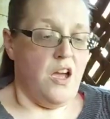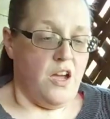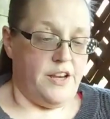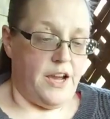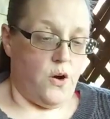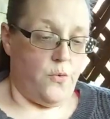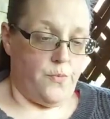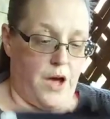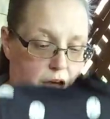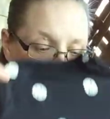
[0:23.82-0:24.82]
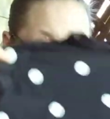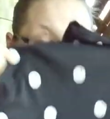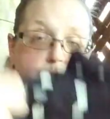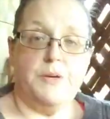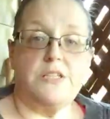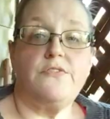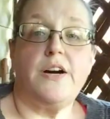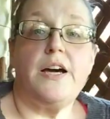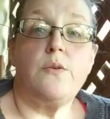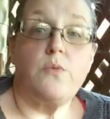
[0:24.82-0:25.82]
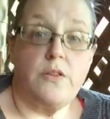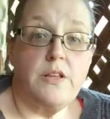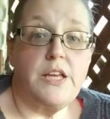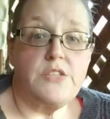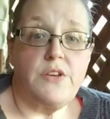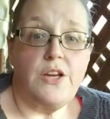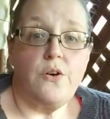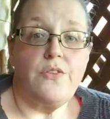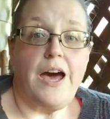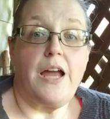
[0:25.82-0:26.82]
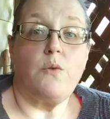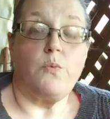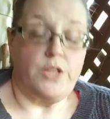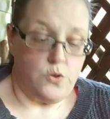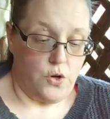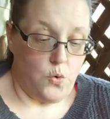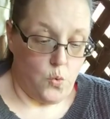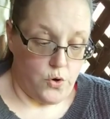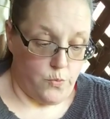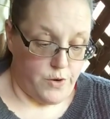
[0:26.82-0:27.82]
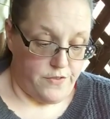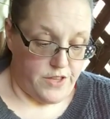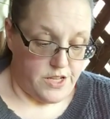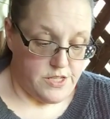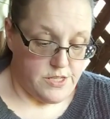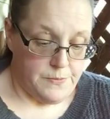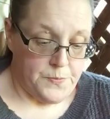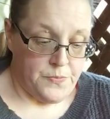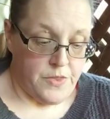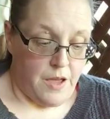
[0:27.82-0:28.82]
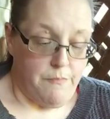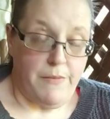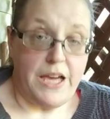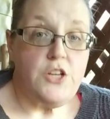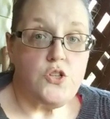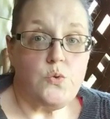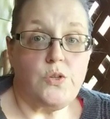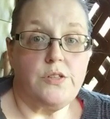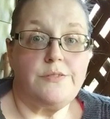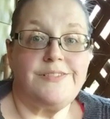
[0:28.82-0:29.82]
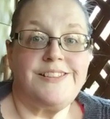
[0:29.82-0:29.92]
Now, I did specify in the last video that when you go to order one of these, make sure